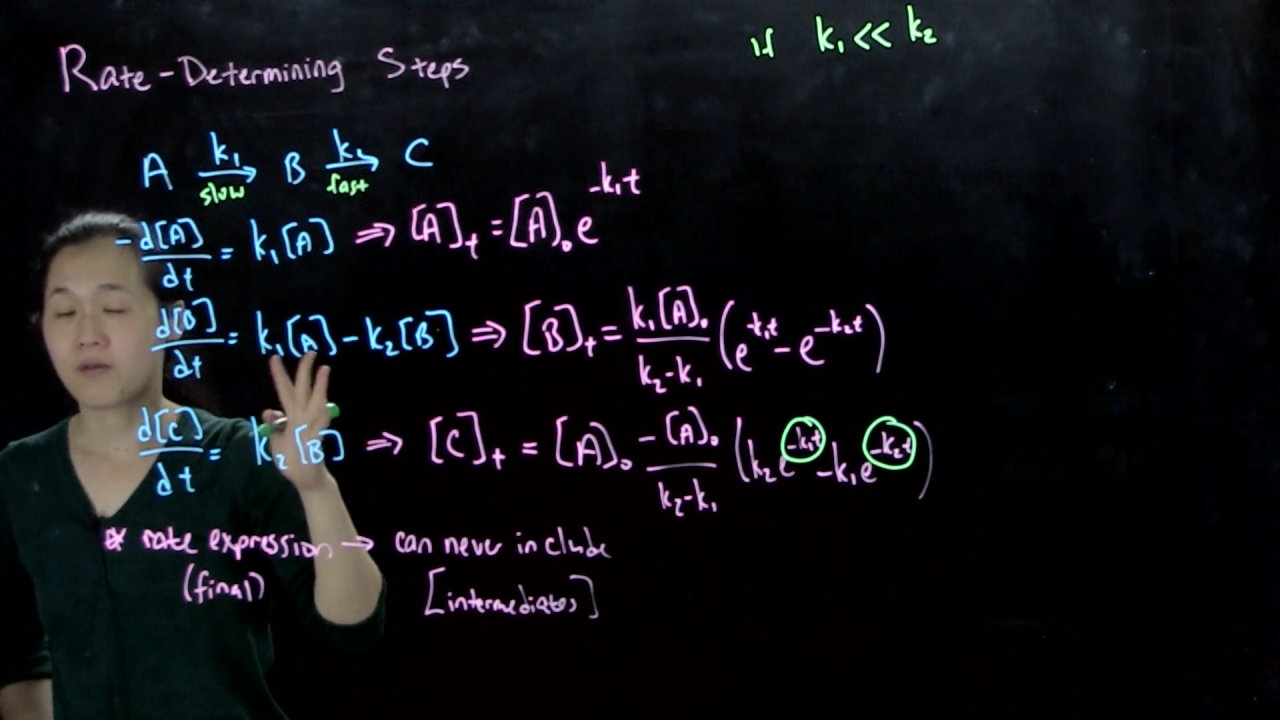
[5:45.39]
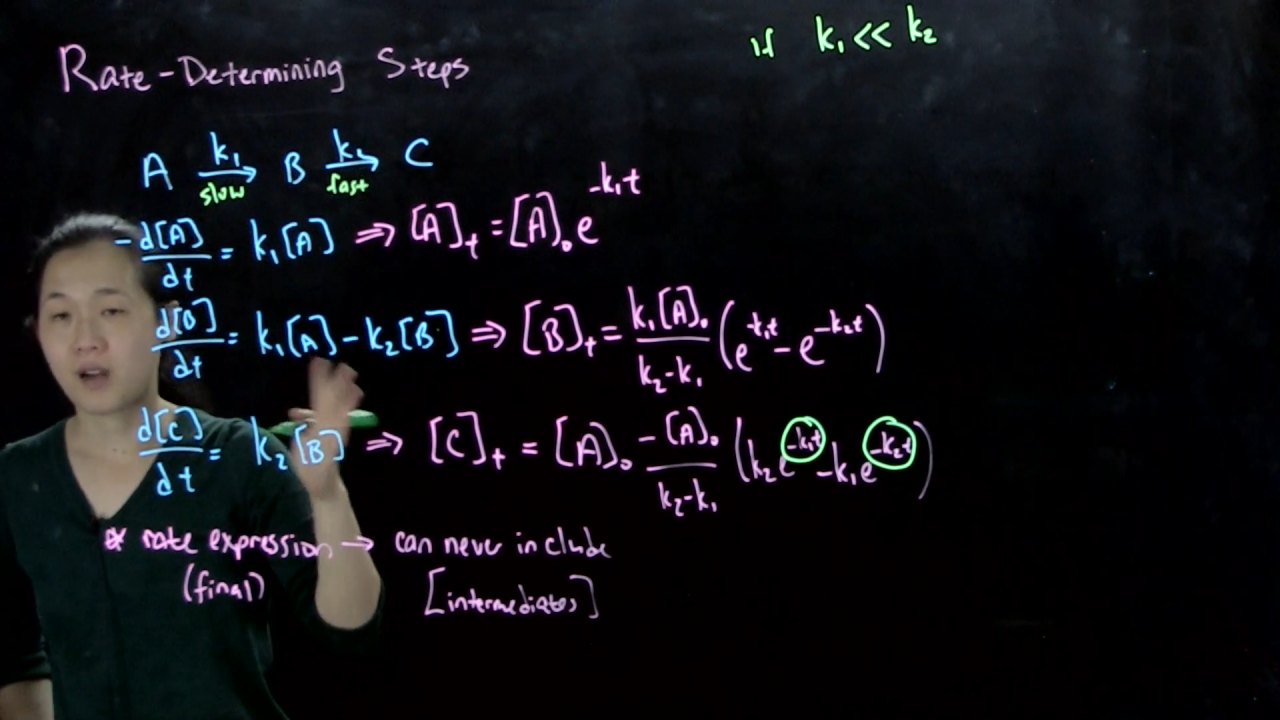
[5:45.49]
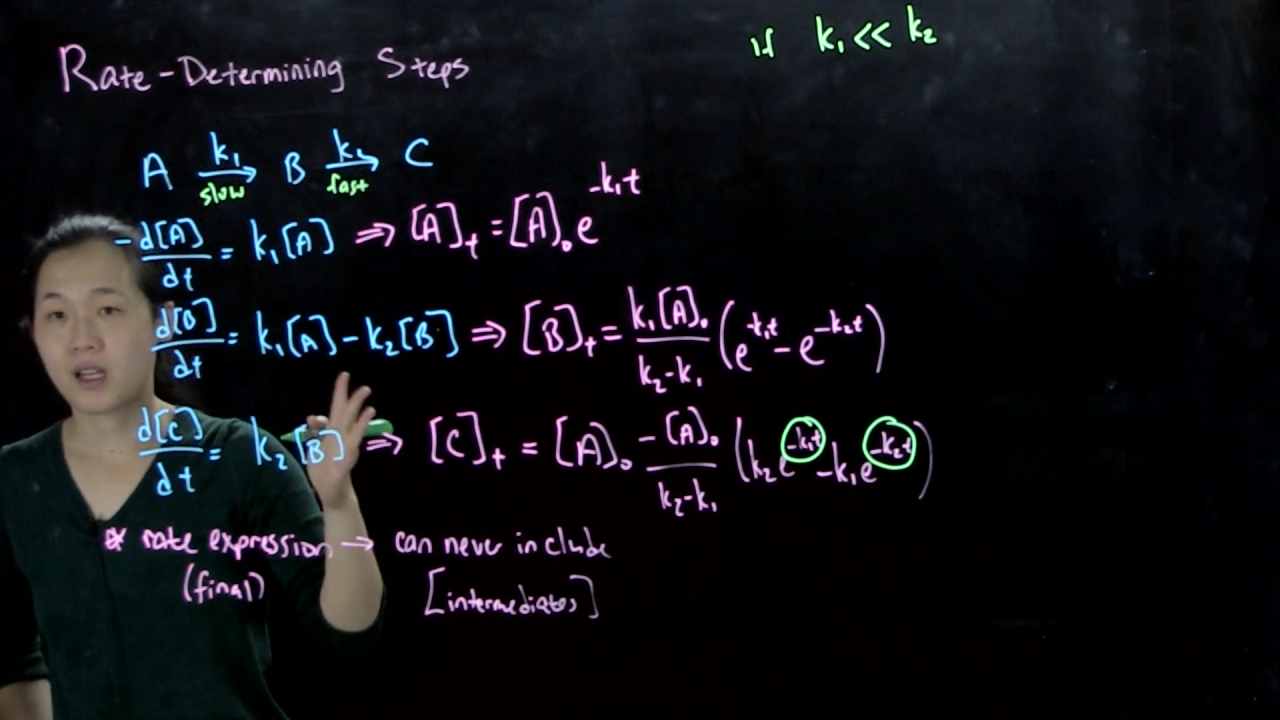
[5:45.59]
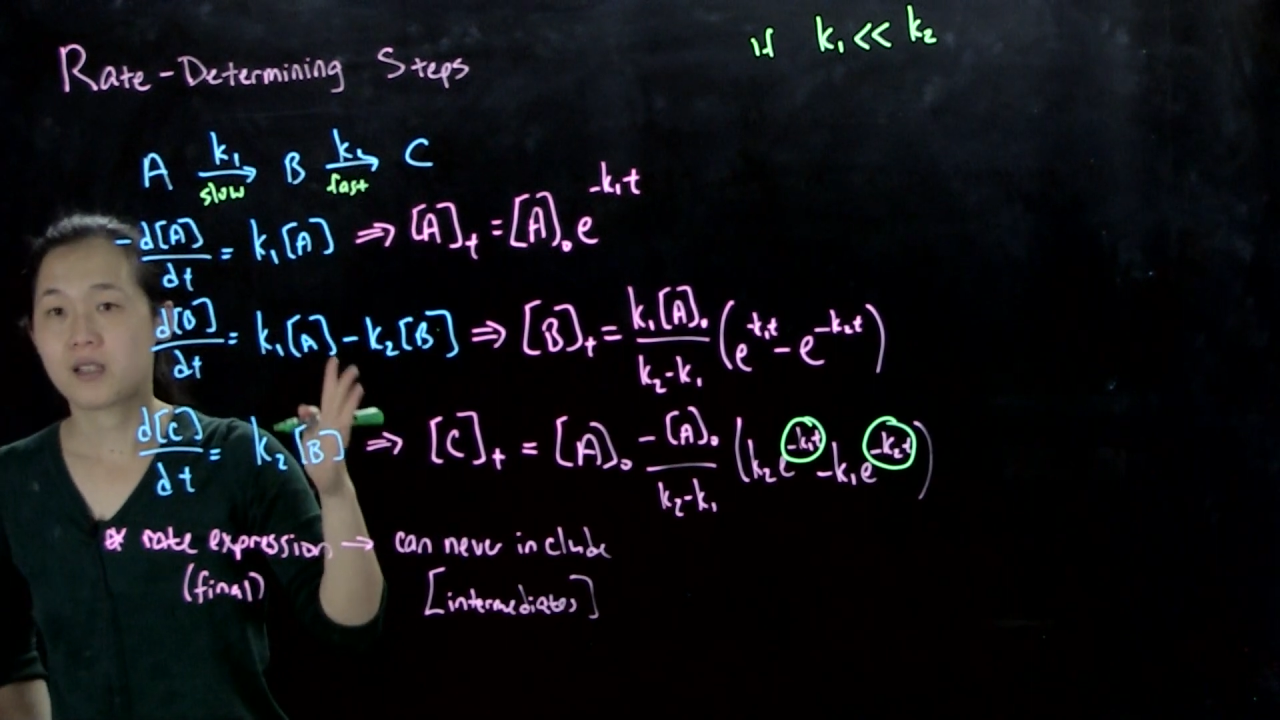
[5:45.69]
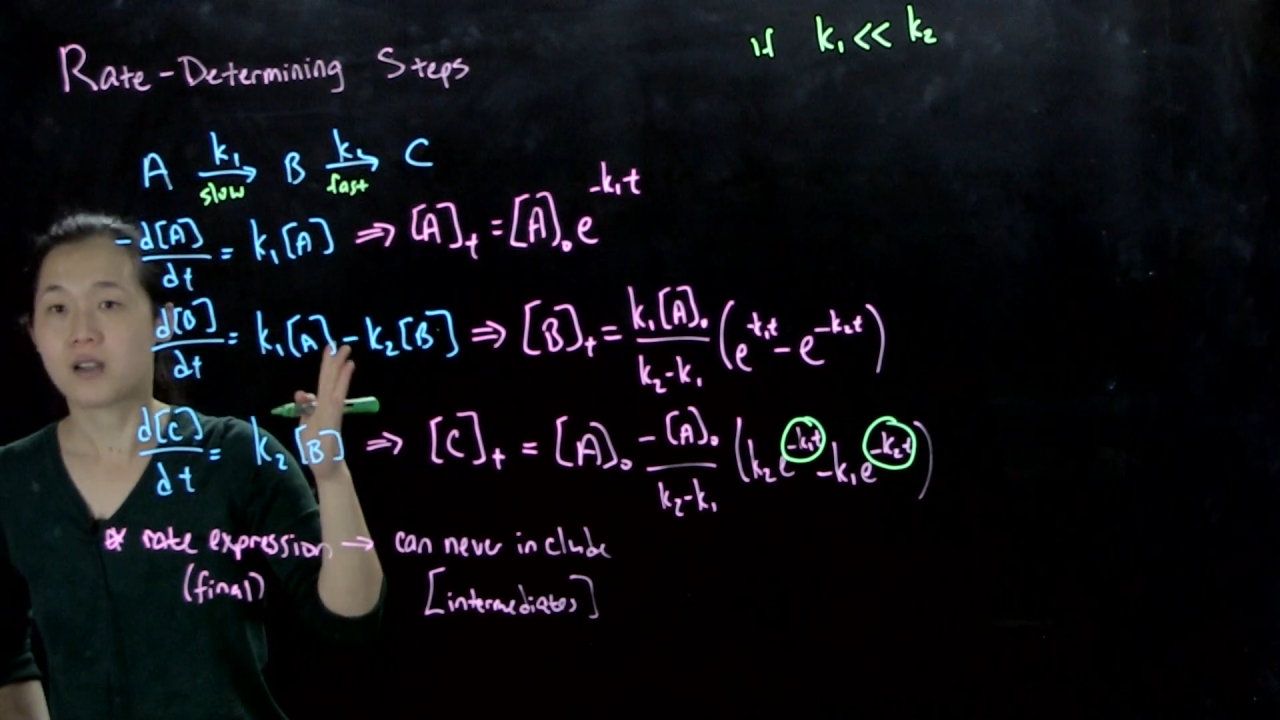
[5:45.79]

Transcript: rate